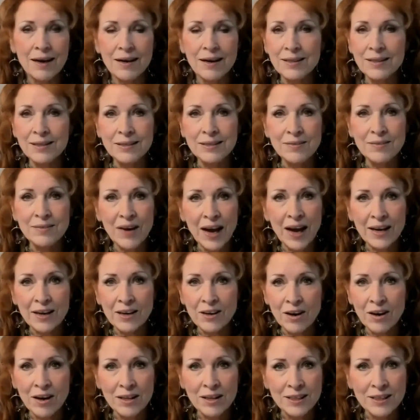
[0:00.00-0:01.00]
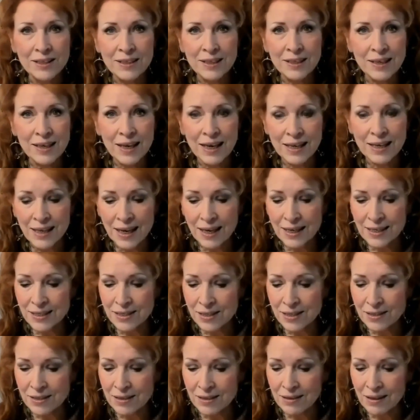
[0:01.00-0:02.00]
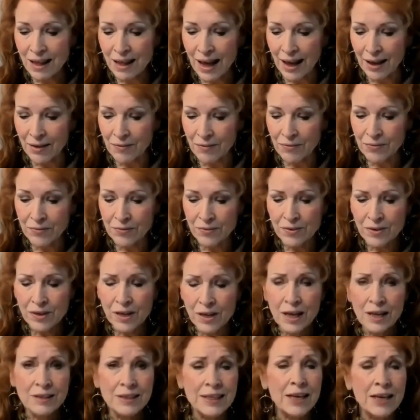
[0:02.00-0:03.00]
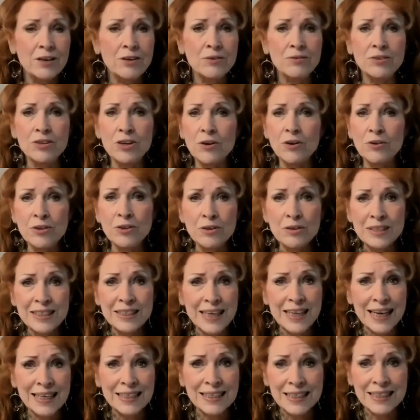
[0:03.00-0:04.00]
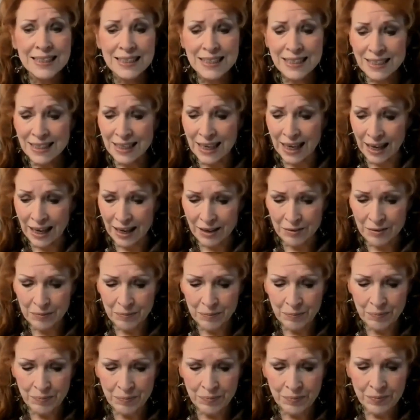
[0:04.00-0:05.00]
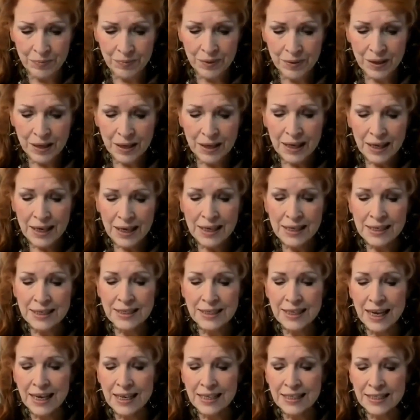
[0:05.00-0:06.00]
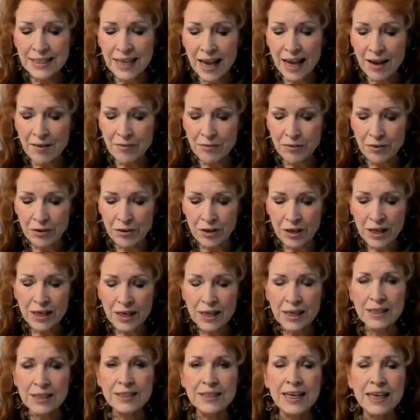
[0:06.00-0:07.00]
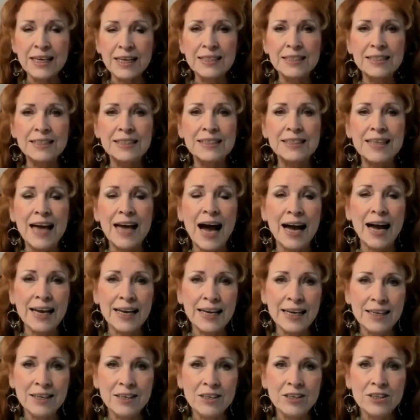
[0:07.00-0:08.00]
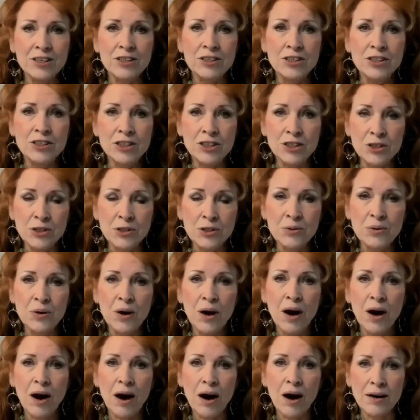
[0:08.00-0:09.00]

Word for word: or the divine calling that God has on their life. They don't know their destiny. It takes effort, it takes dying to